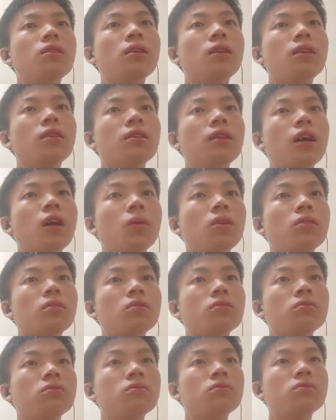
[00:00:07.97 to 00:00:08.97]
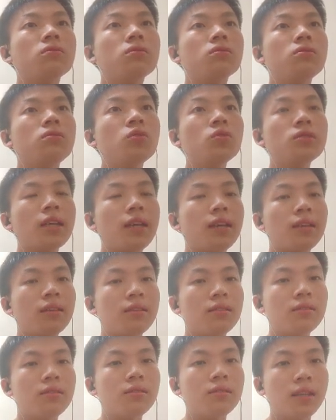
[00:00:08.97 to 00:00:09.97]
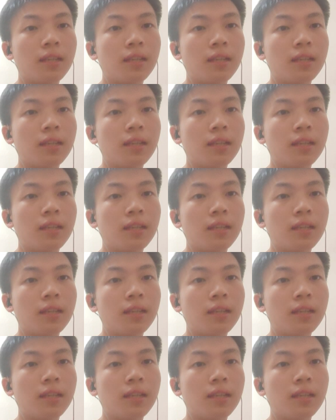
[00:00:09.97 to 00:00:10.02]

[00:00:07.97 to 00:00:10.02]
and I will use a